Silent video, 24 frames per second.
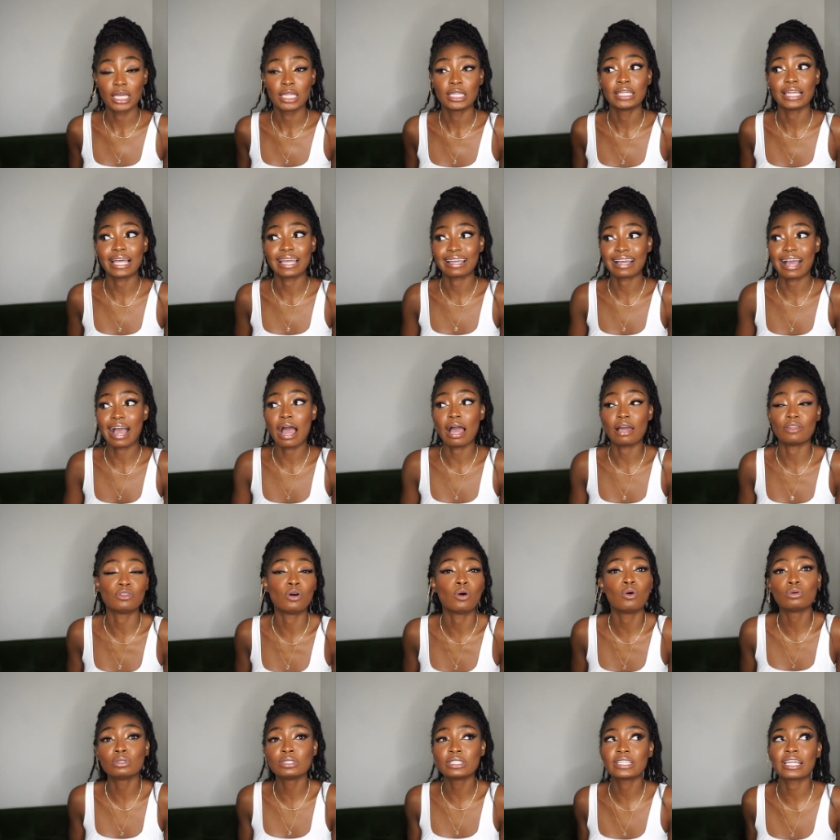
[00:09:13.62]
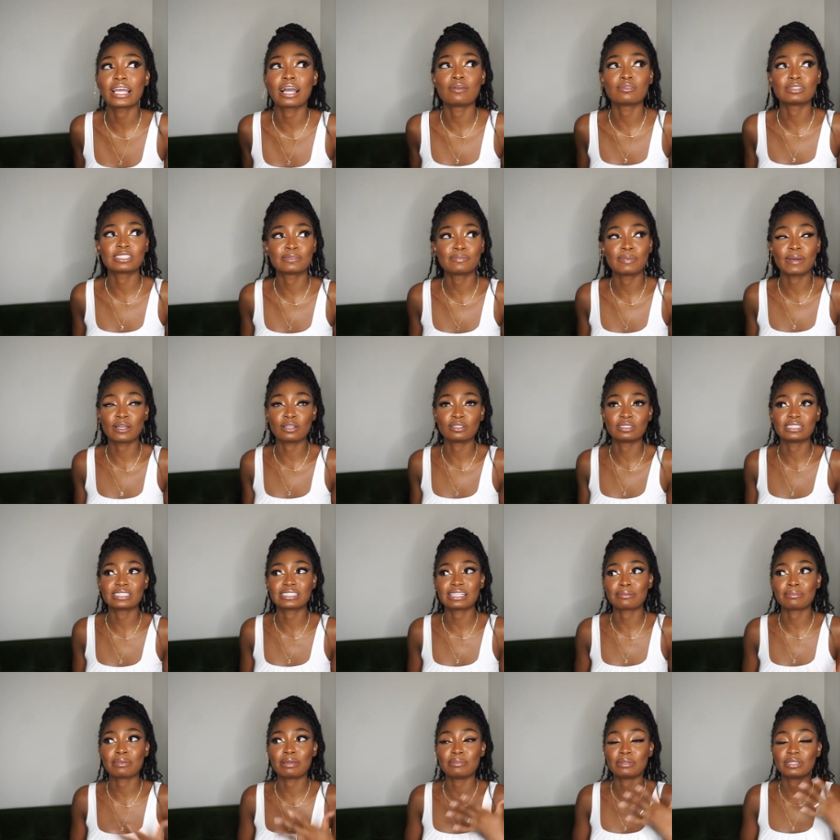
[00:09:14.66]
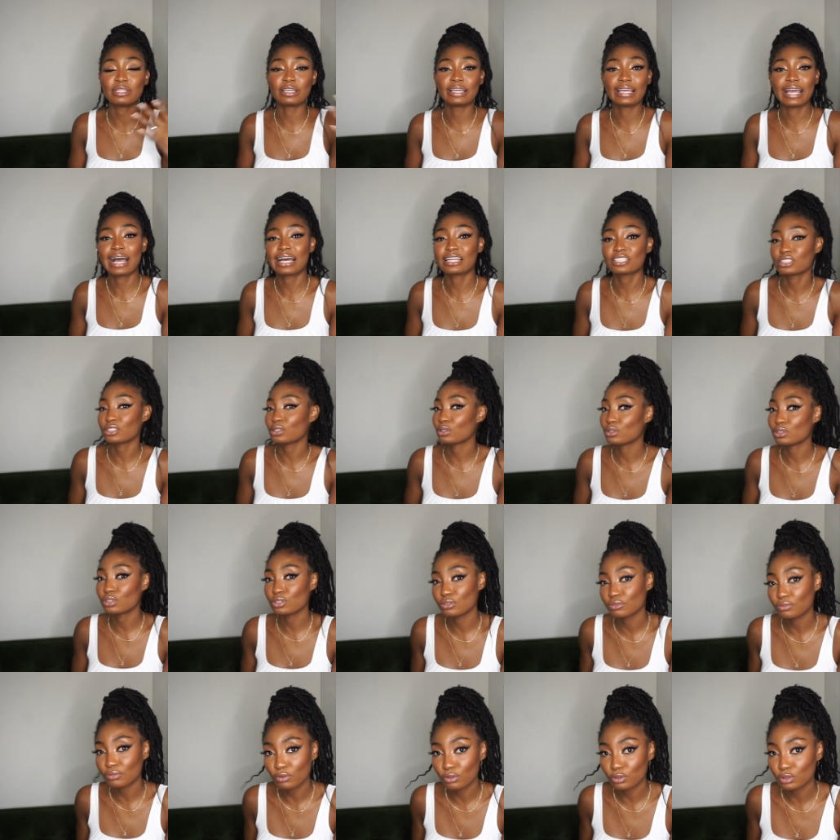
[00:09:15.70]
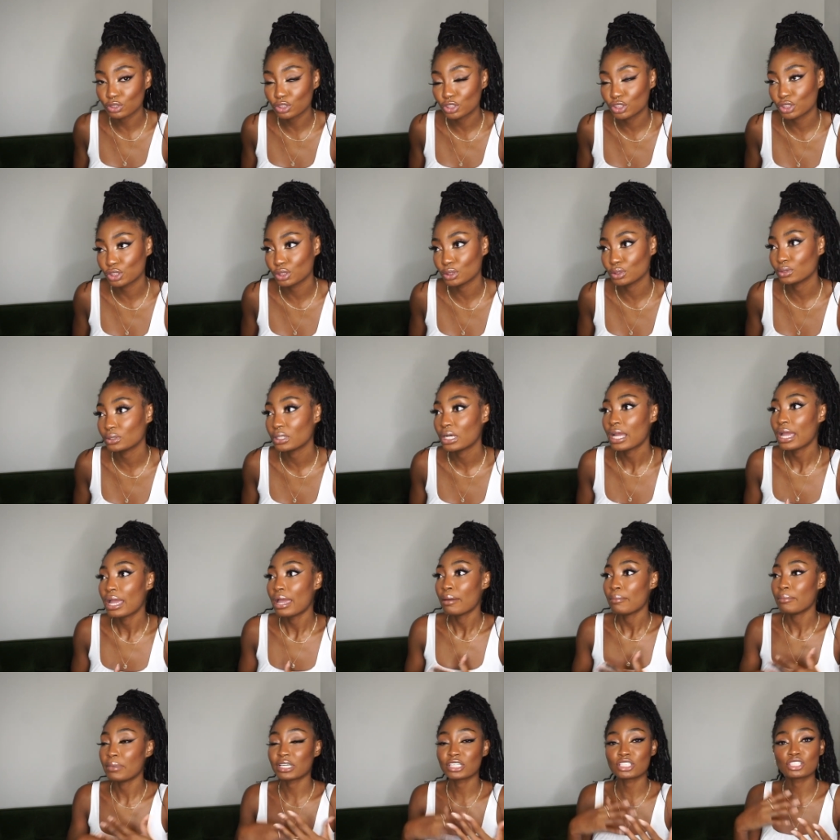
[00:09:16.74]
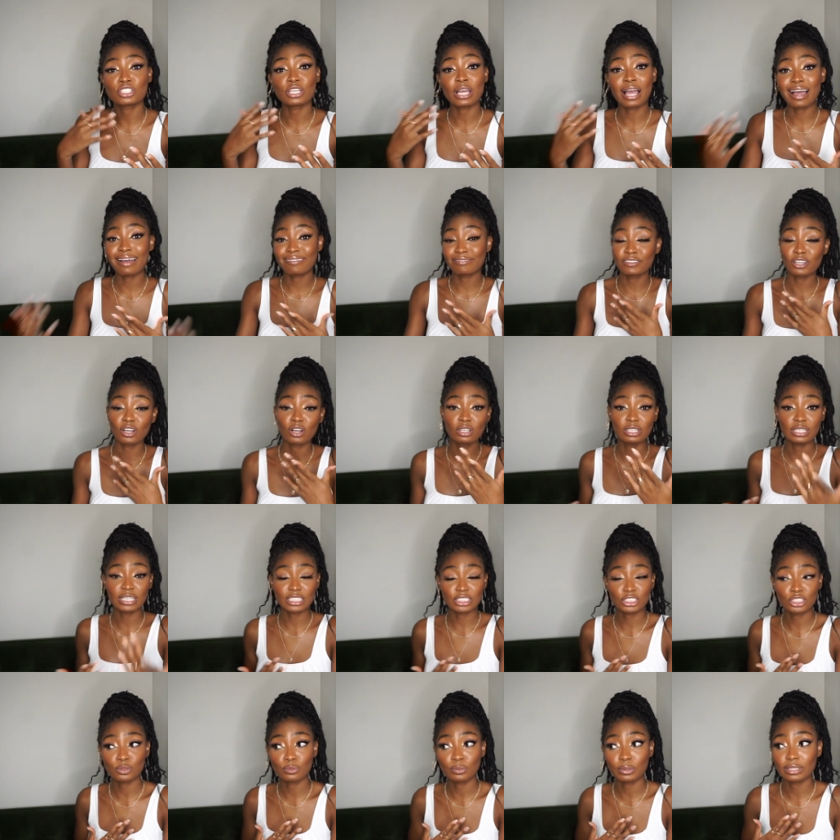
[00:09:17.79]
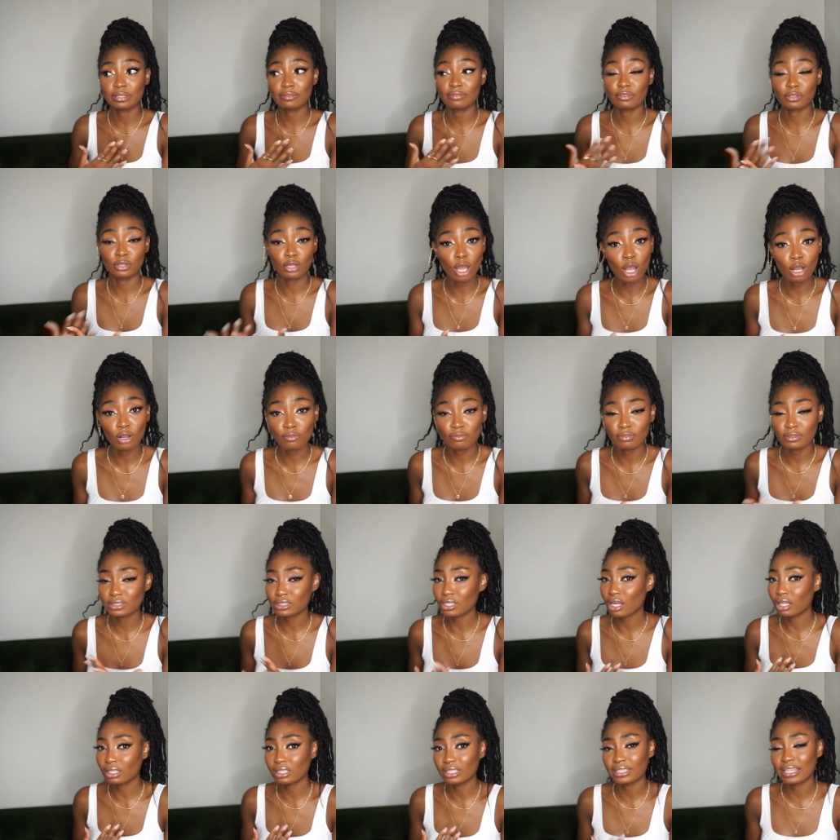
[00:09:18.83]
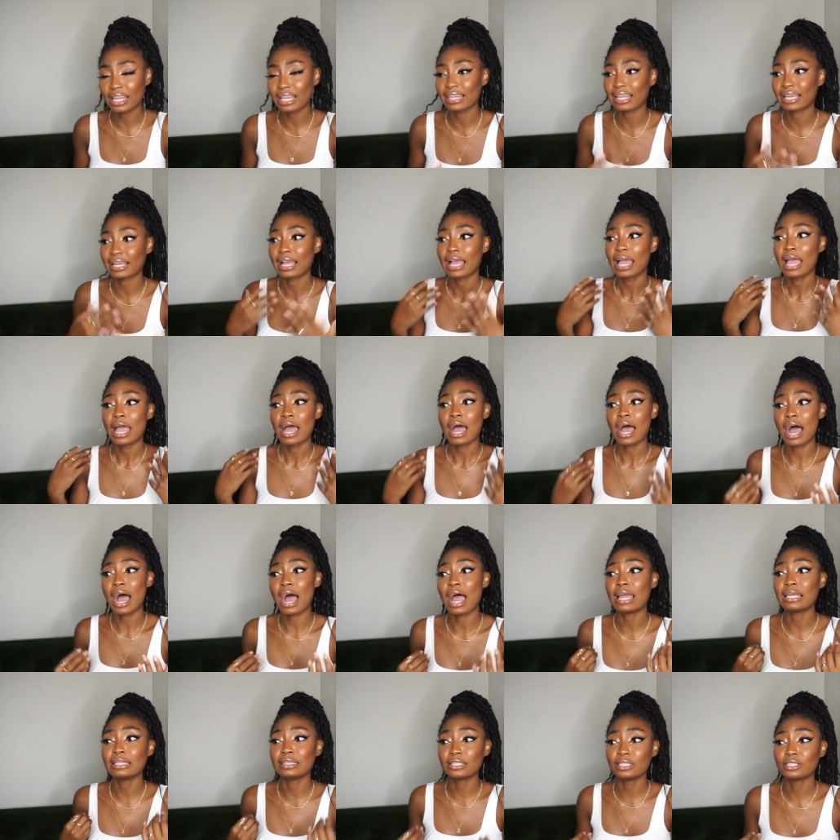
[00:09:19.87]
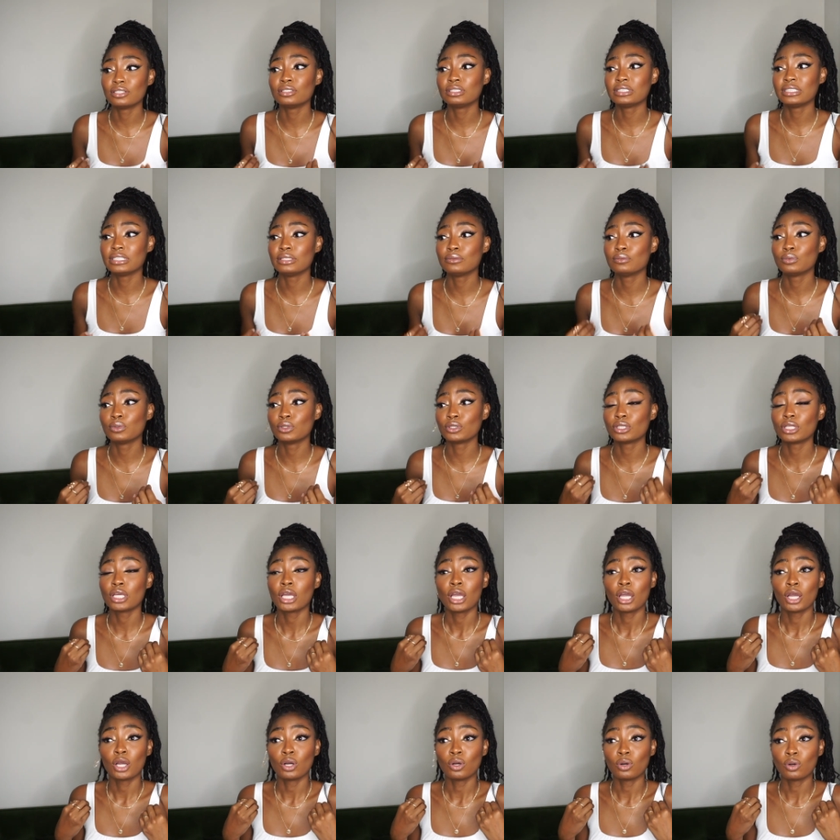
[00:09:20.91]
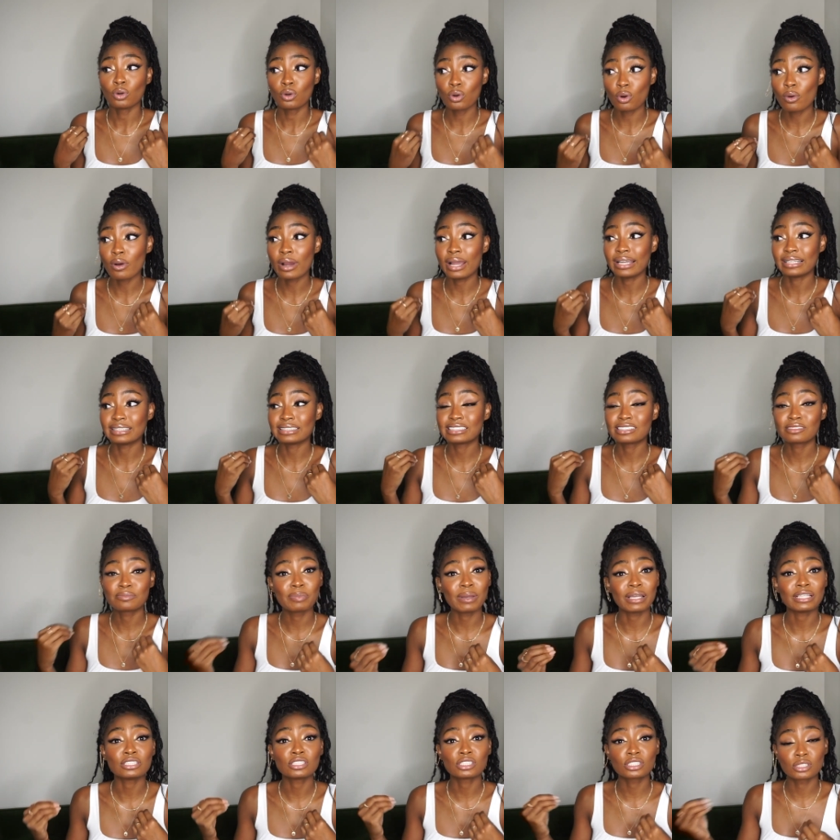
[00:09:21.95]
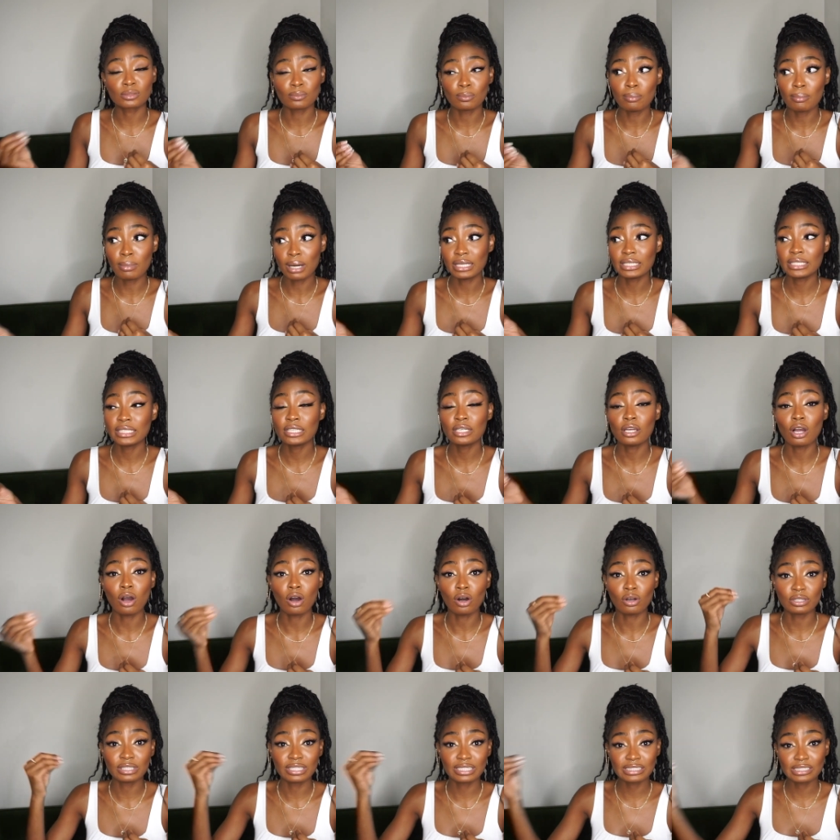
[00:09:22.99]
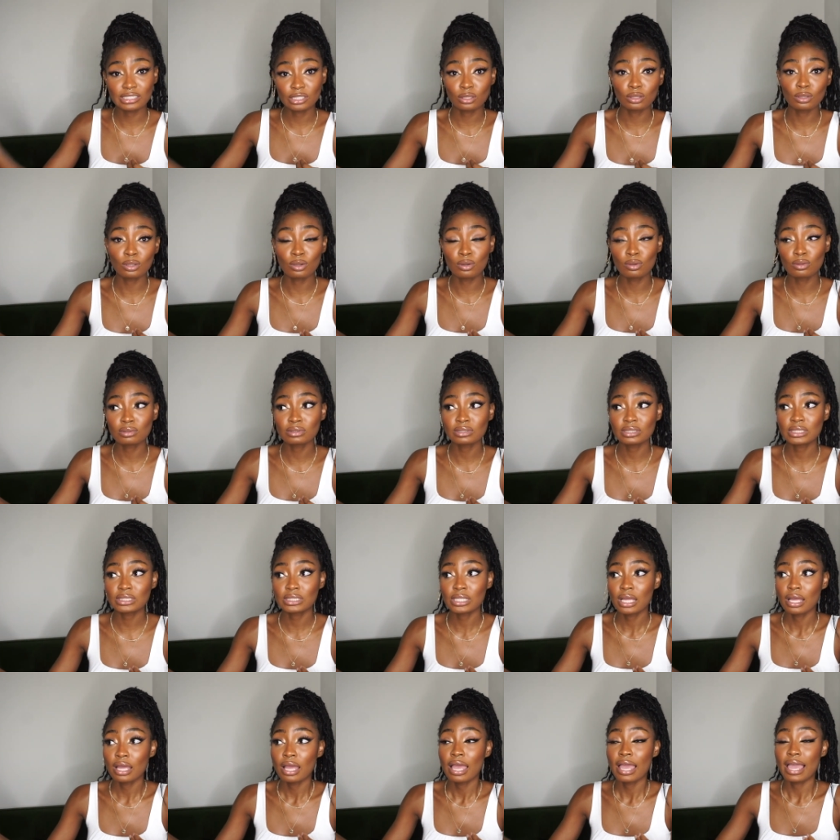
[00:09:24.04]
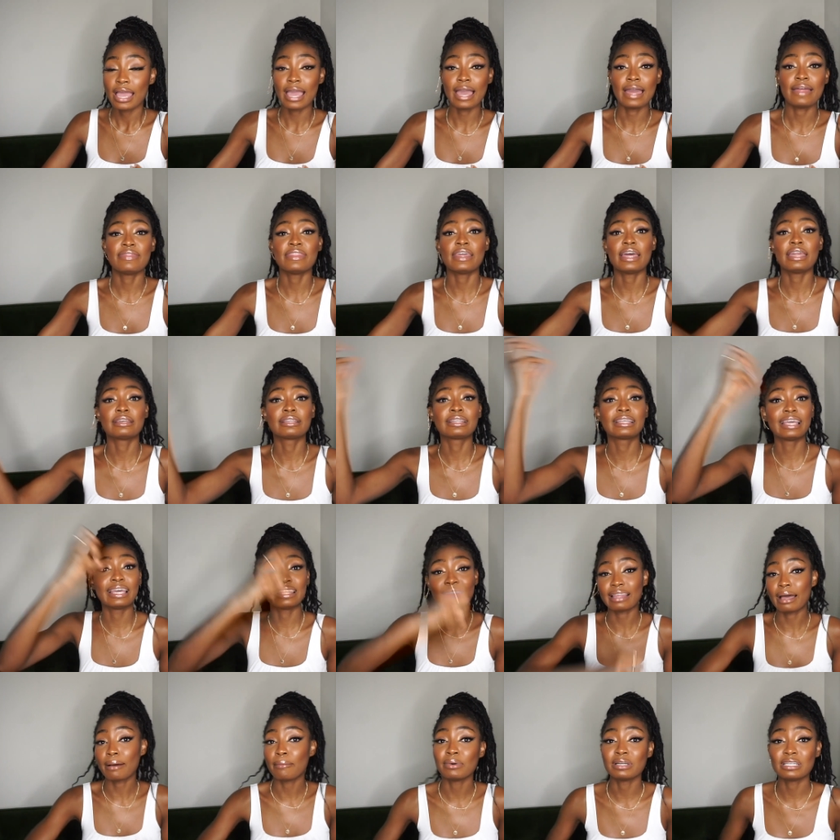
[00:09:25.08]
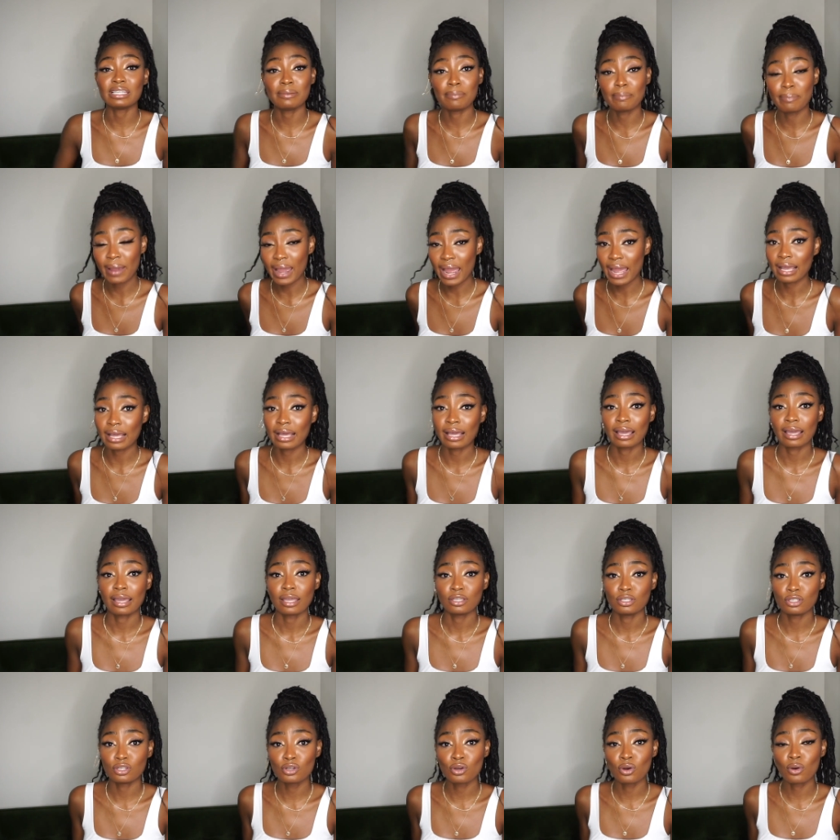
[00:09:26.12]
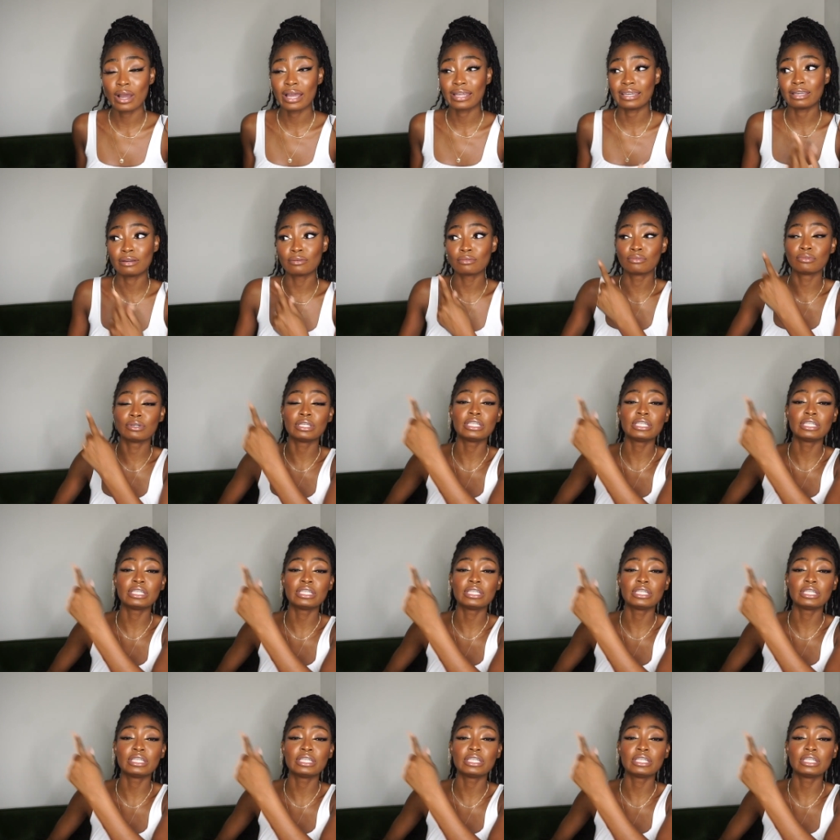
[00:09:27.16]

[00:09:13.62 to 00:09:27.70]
Like, the only thing I would spend on is like maybe the gas to go to the photo shoot, making sure I have the connection with photographers, all of that. Like, I literally would go and spend money on these clothes and then get that money back, you know, and then